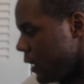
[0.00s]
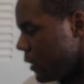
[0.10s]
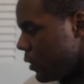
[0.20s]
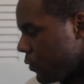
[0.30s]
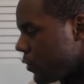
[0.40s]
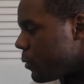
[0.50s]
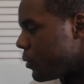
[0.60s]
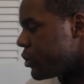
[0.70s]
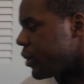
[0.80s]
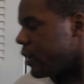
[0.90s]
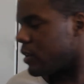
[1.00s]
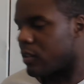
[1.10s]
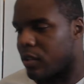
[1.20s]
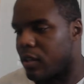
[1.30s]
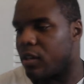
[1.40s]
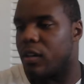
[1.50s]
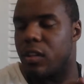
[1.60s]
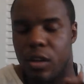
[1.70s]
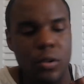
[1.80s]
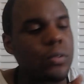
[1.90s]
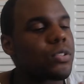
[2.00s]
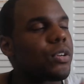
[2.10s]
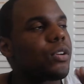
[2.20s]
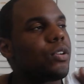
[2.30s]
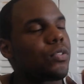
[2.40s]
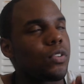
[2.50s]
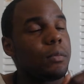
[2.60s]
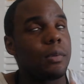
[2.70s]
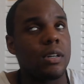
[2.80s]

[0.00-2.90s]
learned from what you call it, the Golden Circle from